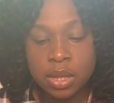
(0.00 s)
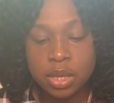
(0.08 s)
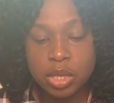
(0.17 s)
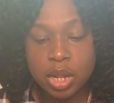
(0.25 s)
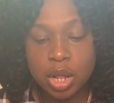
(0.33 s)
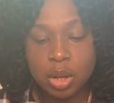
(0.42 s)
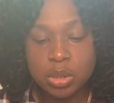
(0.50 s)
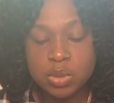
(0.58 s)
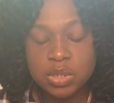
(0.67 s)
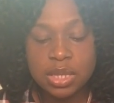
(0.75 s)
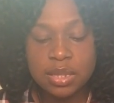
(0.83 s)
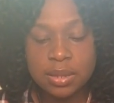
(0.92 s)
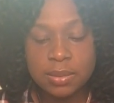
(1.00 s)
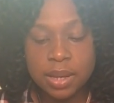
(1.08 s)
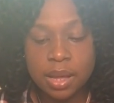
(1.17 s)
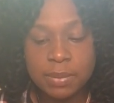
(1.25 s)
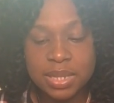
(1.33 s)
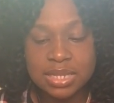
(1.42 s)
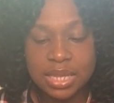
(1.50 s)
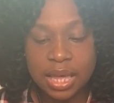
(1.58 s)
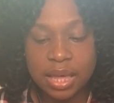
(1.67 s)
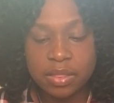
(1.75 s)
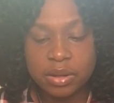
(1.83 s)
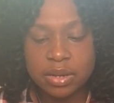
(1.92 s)
You know, you see them coming
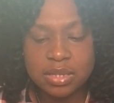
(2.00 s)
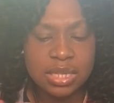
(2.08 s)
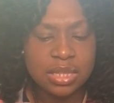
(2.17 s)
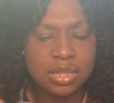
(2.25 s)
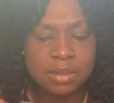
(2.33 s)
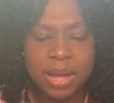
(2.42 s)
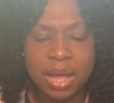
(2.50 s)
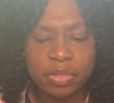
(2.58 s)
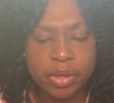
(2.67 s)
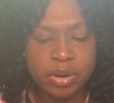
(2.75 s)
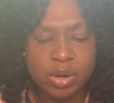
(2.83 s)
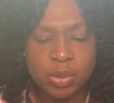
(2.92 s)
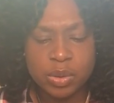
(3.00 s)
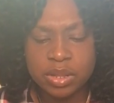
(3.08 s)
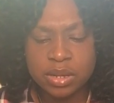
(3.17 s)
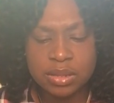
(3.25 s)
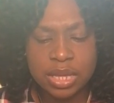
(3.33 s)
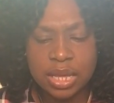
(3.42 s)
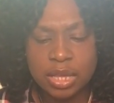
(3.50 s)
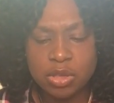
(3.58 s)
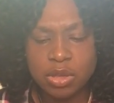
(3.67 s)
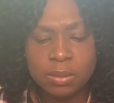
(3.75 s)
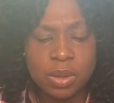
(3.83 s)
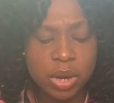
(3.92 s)
together, see them out there doing their thing. You
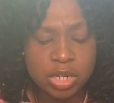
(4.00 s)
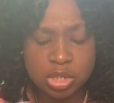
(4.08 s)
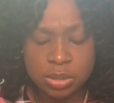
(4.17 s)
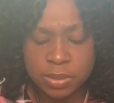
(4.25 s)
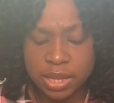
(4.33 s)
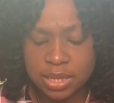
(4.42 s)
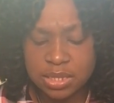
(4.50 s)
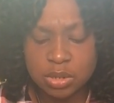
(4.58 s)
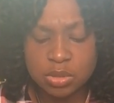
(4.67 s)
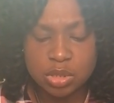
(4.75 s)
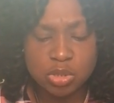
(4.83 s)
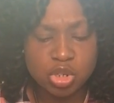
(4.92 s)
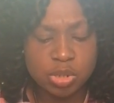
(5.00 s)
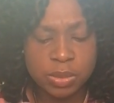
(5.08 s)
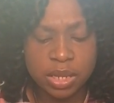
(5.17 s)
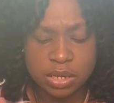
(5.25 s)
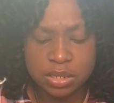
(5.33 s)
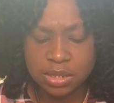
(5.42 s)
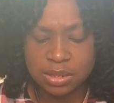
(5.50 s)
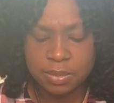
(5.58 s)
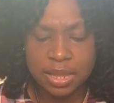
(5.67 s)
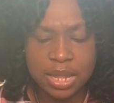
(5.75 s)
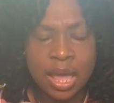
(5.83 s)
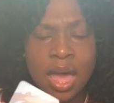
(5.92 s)
can be watching them, like I said, on social media or
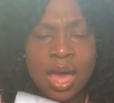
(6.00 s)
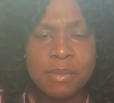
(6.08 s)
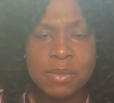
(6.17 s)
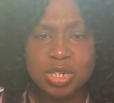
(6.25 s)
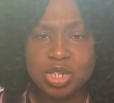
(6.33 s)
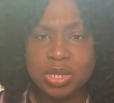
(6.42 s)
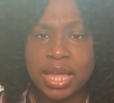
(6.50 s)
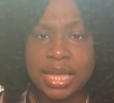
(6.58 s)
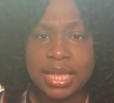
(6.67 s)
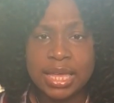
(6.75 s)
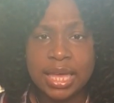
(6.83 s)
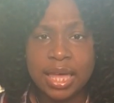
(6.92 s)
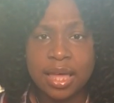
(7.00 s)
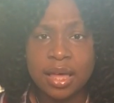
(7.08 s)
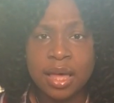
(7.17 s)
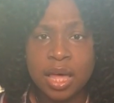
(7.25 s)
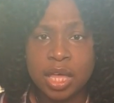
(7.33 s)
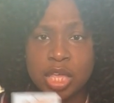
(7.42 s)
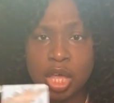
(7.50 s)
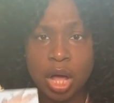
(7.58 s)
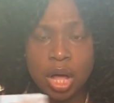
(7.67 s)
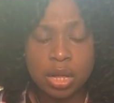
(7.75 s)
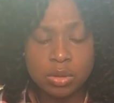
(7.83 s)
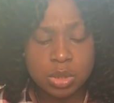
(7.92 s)
something. But you're like, yeah,
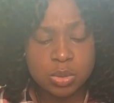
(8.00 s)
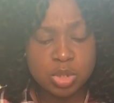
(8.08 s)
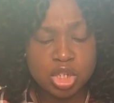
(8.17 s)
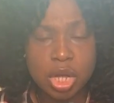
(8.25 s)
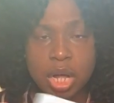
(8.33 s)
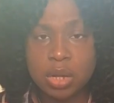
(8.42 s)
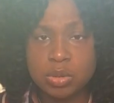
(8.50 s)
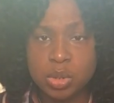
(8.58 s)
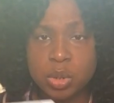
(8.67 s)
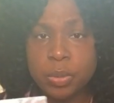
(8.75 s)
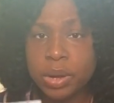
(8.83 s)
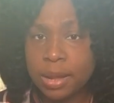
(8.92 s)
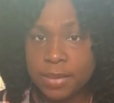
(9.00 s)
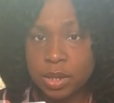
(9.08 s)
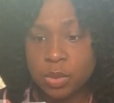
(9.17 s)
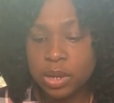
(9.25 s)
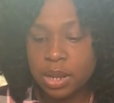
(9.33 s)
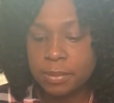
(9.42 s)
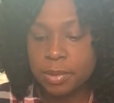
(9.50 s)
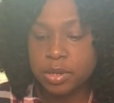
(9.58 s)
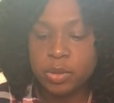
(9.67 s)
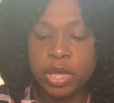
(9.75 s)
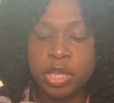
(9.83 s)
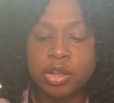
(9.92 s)
y'all gonna do what y'all gonna do, but I'm gonna do what I'm gonna
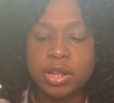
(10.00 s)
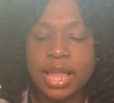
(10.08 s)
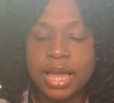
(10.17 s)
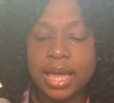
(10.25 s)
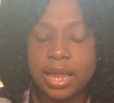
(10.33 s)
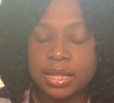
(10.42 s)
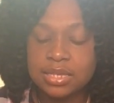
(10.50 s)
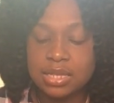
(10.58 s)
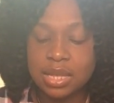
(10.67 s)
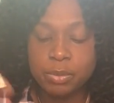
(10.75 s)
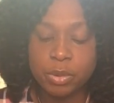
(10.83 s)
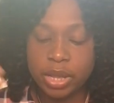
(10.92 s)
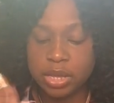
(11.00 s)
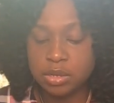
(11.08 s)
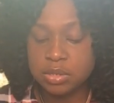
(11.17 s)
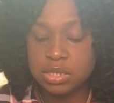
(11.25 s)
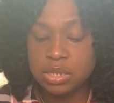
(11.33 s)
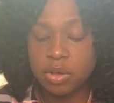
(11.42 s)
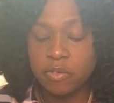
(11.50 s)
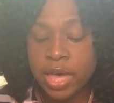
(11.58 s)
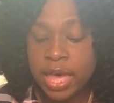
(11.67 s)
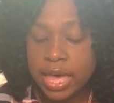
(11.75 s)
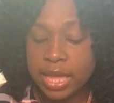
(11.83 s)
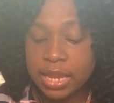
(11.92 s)
do. And you're like kind of separating yourself.
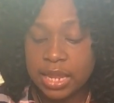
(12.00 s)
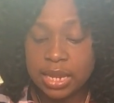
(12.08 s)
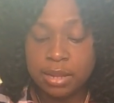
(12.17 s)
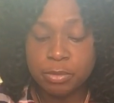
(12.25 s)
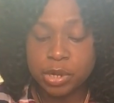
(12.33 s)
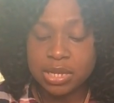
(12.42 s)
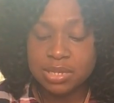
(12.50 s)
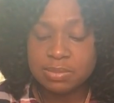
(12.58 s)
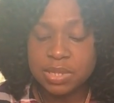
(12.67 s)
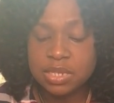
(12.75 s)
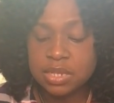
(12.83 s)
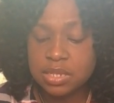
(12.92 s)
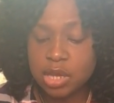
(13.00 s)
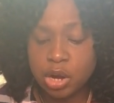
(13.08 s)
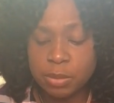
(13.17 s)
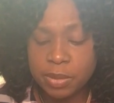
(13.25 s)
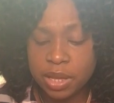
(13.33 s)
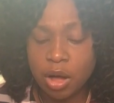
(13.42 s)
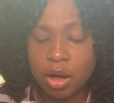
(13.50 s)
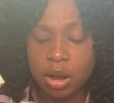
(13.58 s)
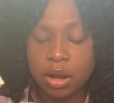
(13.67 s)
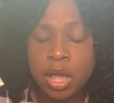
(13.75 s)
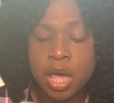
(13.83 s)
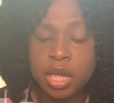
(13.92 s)
And then it brings me to this Hermit
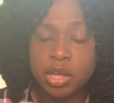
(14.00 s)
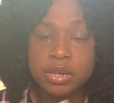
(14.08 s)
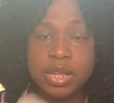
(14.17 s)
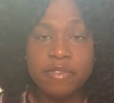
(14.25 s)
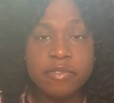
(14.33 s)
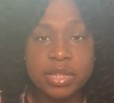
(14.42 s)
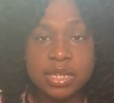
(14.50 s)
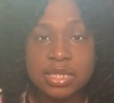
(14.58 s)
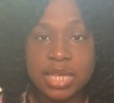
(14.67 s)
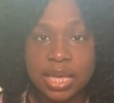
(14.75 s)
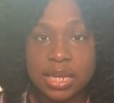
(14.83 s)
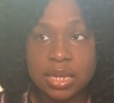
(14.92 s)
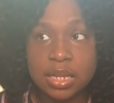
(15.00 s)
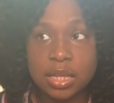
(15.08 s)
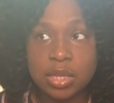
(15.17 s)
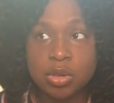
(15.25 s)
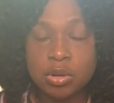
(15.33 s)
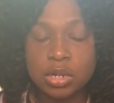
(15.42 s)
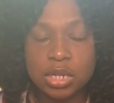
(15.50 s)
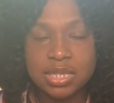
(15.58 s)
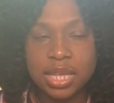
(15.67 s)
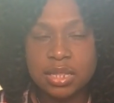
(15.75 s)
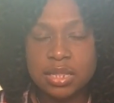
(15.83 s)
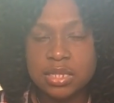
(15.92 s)
card. You're definitely taking, it's
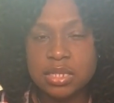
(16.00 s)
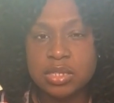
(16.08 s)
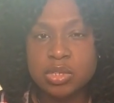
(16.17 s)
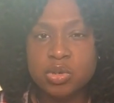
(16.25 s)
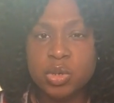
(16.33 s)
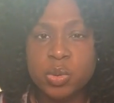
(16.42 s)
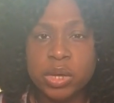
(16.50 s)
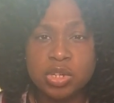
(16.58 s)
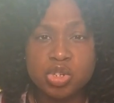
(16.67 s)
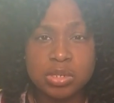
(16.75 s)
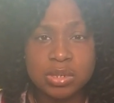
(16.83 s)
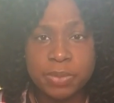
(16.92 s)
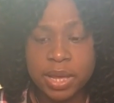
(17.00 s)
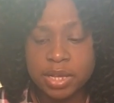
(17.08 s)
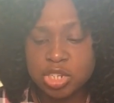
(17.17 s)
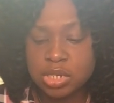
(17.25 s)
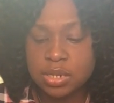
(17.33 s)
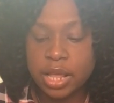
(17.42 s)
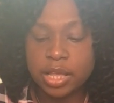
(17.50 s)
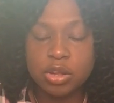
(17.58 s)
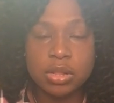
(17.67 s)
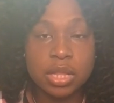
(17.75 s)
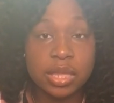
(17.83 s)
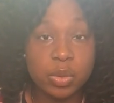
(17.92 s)
like this is you doing introspection, like you're
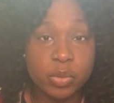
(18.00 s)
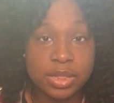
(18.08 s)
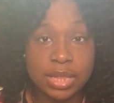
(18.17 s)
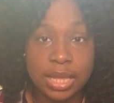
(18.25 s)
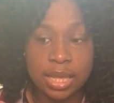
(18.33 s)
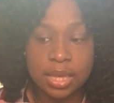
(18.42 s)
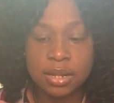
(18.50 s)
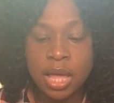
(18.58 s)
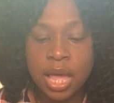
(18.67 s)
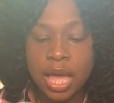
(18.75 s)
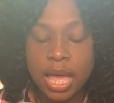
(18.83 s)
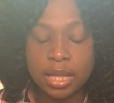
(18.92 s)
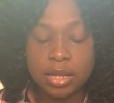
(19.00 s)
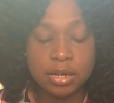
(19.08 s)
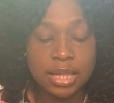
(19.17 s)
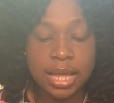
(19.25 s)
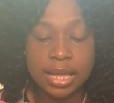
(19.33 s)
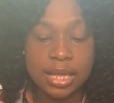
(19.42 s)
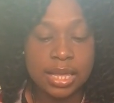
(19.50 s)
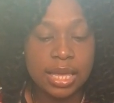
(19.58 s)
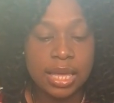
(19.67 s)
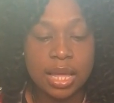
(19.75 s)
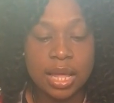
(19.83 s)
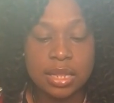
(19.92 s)
looking within. And you're like,
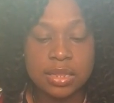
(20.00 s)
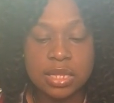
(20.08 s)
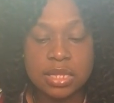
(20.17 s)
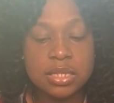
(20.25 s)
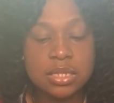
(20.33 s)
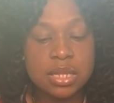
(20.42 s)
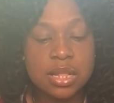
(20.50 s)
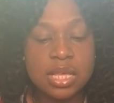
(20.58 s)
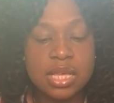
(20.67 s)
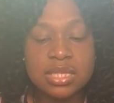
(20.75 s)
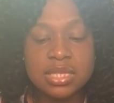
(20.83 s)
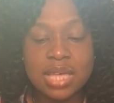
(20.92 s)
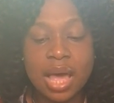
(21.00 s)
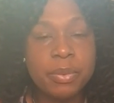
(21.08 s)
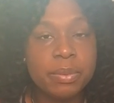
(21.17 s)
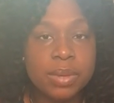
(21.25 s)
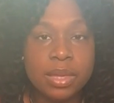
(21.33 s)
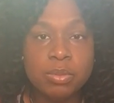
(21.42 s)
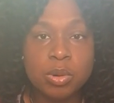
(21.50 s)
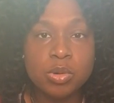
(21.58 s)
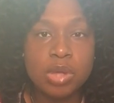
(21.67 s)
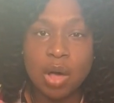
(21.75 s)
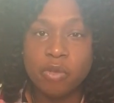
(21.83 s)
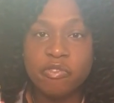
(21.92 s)
yeah, these type of people
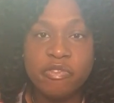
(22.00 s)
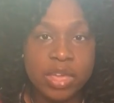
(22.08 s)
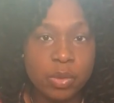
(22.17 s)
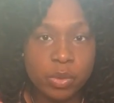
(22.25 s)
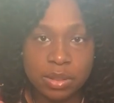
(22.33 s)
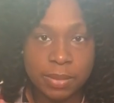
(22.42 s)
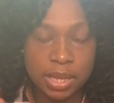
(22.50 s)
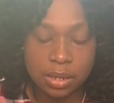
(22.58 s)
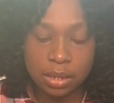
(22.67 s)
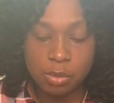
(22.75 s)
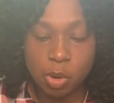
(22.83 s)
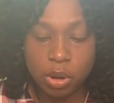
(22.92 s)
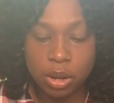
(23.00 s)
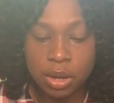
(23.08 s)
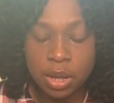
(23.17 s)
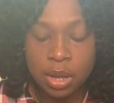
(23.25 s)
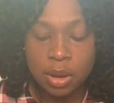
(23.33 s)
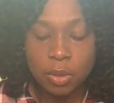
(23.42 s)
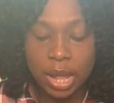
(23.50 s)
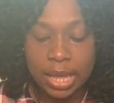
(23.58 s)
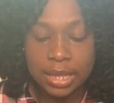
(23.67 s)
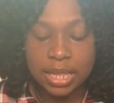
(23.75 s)
don't fit with me anymore, right?